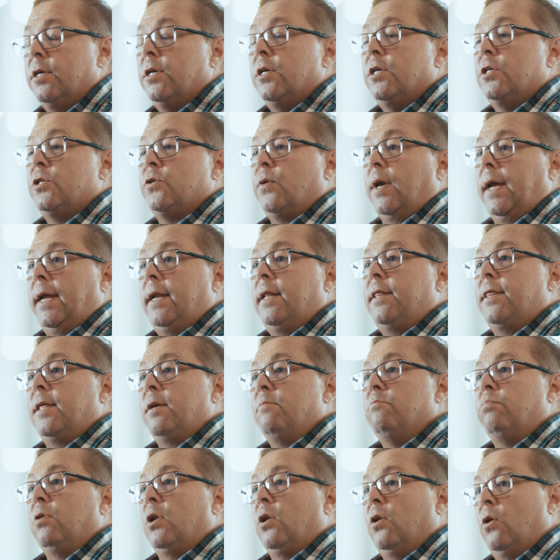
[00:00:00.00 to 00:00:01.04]
So
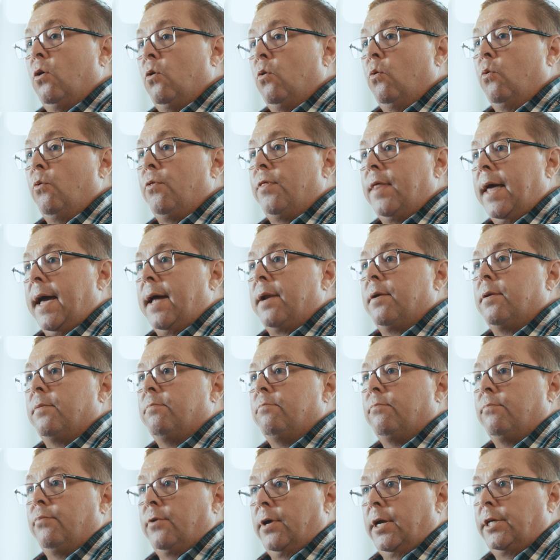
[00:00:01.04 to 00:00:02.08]
anything below
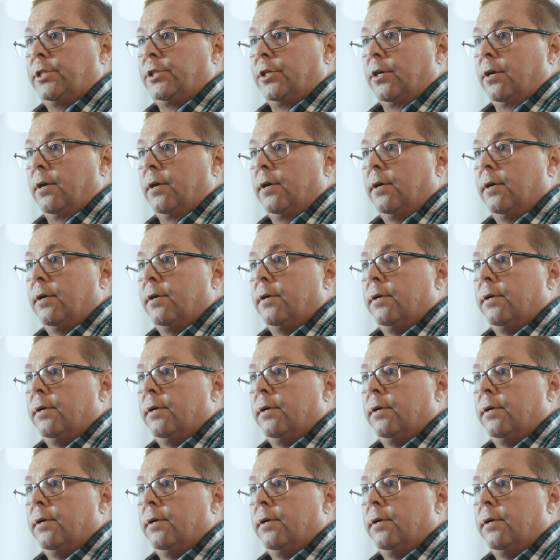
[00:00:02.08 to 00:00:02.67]
that pressure